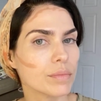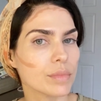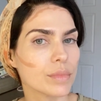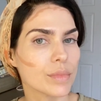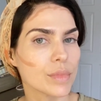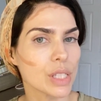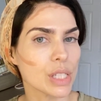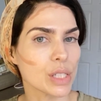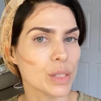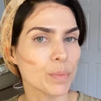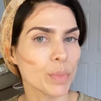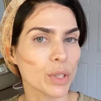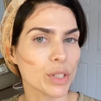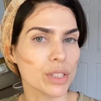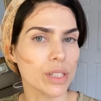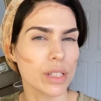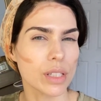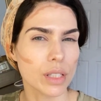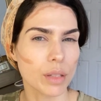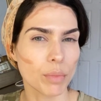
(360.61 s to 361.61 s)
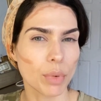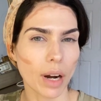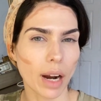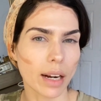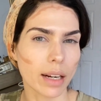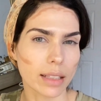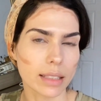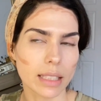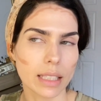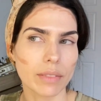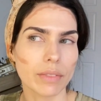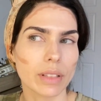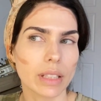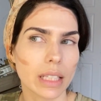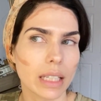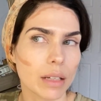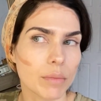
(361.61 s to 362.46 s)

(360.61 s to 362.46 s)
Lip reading: disperses the product evenly and